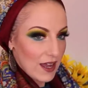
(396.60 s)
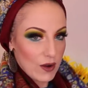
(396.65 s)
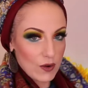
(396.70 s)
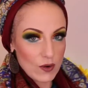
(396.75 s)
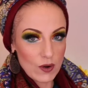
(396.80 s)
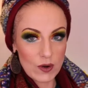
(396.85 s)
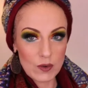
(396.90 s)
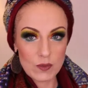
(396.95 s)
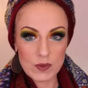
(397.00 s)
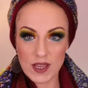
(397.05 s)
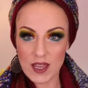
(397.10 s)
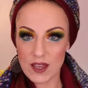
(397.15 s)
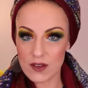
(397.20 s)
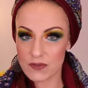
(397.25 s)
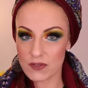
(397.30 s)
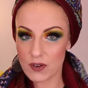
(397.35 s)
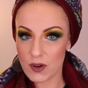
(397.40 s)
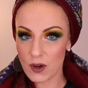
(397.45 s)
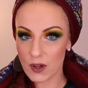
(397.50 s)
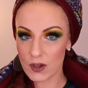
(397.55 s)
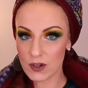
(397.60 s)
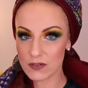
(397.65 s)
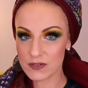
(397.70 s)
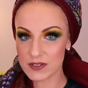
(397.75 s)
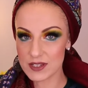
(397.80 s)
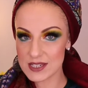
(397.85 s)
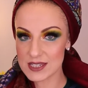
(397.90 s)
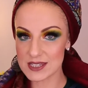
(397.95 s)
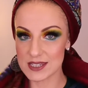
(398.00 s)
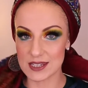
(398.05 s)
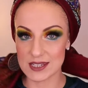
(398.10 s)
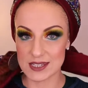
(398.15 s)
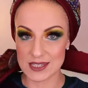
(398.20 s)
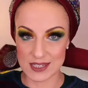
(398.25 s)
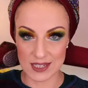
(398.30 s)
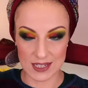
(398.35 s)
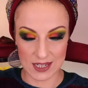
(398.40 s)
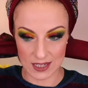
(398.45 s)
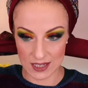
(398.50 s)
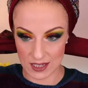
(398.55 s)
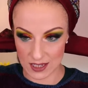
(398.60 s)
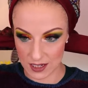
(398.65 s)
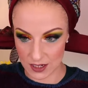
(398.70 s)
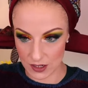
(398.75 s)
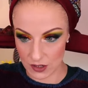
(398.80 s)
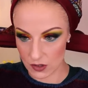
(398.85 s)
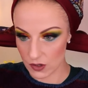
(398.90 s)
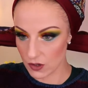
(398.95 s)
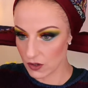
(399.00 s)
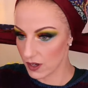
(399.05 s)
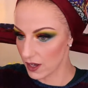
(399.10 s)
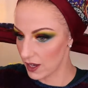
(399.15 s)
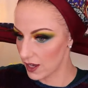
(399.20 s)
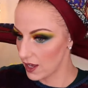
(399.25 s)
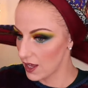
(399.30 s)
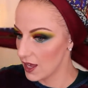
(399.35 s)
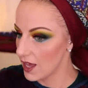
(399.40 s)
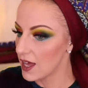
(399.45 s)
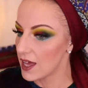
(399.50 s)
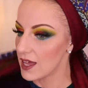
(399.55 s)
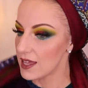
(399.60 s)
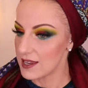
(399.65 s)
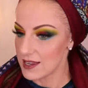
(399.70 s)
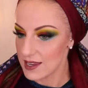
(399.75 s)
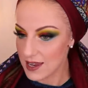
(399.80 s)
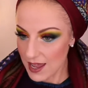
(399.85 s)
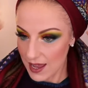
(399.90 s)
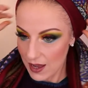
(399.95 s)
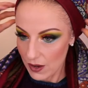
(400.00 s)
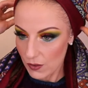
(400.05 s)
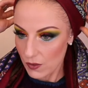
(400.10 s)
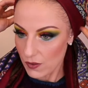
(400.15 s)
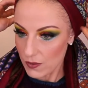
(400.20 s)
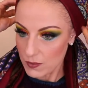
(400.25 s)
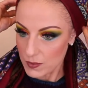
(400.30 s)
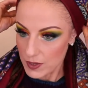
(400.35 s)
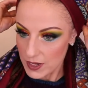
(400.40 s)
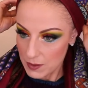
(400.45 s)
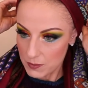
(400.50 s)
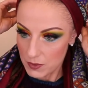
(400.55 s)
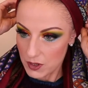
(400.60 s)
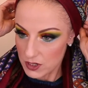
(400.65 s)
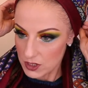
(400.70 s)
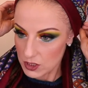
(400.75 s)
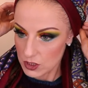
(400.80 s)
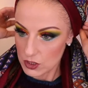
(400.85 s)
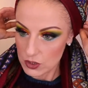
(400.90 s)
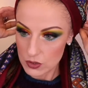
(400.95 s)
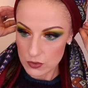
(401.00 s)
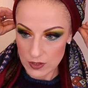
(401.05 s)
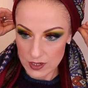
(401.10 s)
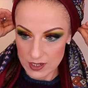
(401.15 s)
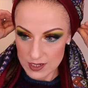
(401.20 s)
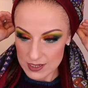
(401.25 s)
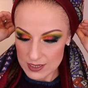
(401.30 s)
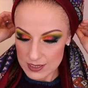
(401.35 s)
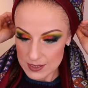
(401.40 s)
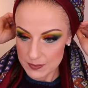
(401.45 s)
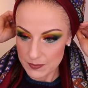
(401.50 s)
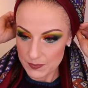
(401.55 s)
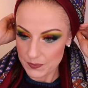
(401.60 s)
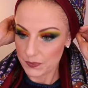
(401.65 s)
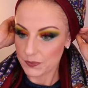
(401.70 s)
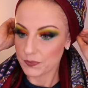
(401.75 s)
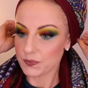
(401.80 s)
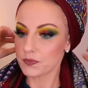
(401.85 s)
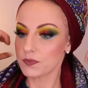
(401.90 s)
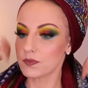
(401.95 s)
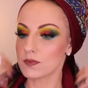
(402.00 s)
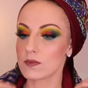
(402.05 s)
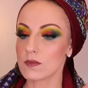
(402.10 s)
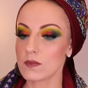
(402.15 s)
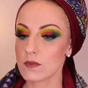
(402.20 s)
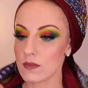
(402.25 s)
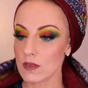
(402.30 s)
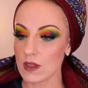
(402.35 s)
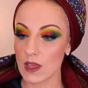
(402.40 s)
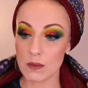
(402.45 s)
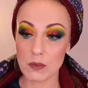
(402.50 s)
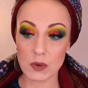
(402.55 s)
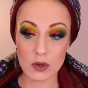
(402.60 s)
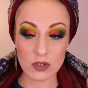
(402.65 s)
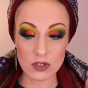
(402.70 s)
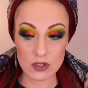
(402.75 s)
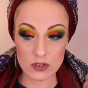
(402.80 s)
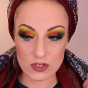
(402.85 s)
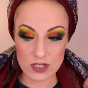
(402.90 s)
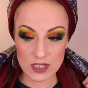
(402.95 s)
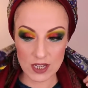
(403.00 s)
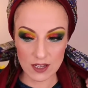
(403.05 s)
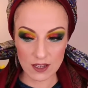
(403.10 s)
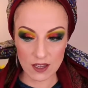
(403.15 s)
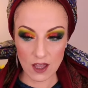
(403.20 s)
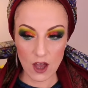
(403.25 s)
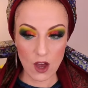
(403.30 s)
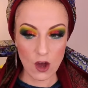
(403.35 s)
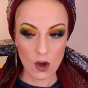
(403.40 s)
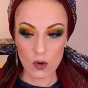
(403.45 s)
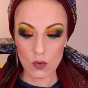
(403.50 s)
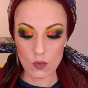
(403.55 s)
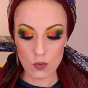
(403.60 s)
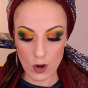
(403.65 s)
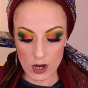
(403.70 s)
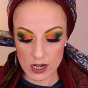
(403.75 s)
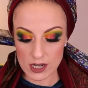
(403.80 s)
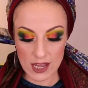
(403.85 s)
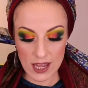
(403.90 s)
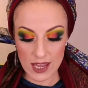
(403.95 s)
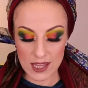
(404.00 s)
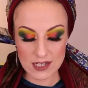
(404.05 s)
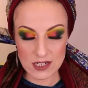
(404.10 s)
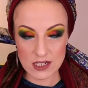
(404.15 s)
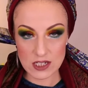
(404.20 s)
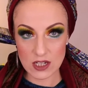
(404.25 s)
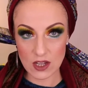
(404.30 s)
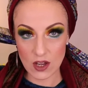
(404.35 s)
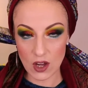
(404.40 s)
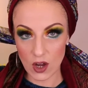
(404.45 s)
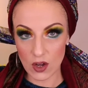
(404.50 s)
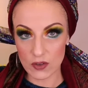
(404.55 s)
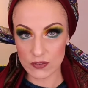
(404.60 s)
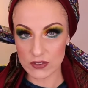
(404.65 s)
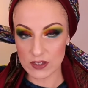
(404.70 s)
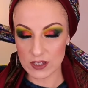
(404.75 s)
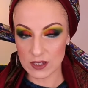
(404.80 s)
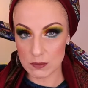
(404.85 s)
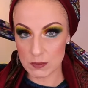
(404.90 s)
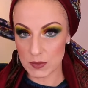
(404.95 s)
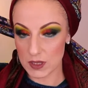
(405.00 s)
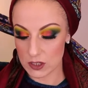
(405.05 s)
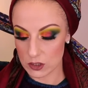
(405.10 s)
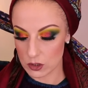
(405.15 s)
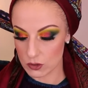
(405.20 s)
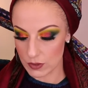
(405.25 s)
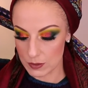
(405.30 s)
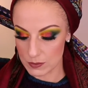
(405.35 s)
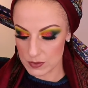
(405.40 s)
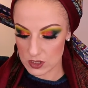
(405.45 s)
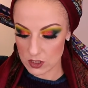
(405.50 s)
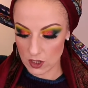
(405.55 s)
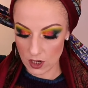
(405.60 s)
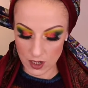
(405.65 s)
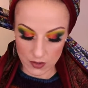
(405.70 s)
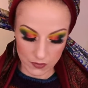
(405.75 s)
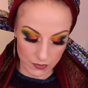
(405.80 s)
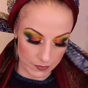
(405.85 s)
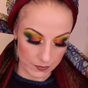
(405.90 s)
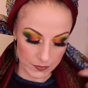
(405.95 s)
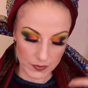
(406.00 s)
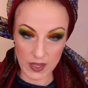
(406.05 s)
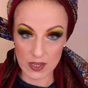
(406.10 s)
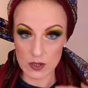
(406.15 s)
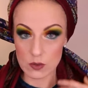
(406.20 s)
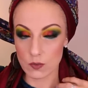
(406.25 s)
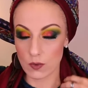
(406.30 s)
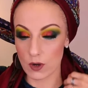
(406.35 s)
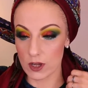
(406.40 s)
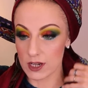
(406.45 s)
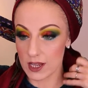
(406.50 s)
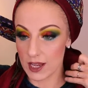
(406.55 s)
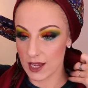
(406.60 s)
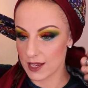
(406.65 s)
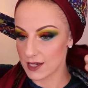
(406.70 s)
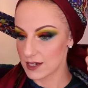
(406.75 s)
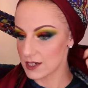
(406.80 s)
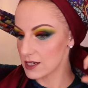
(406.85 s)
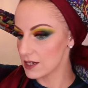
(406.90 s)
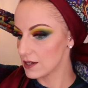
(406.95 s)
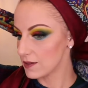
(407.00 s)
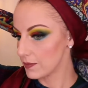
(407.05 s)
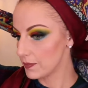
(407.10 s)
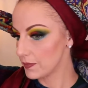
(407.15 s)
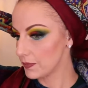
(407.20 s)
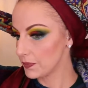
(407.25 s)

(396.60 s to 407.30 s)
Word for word: now we have all of this sitting here okay now what I'm gonna do is I'm going to take one end of the Million Dream scarf and one end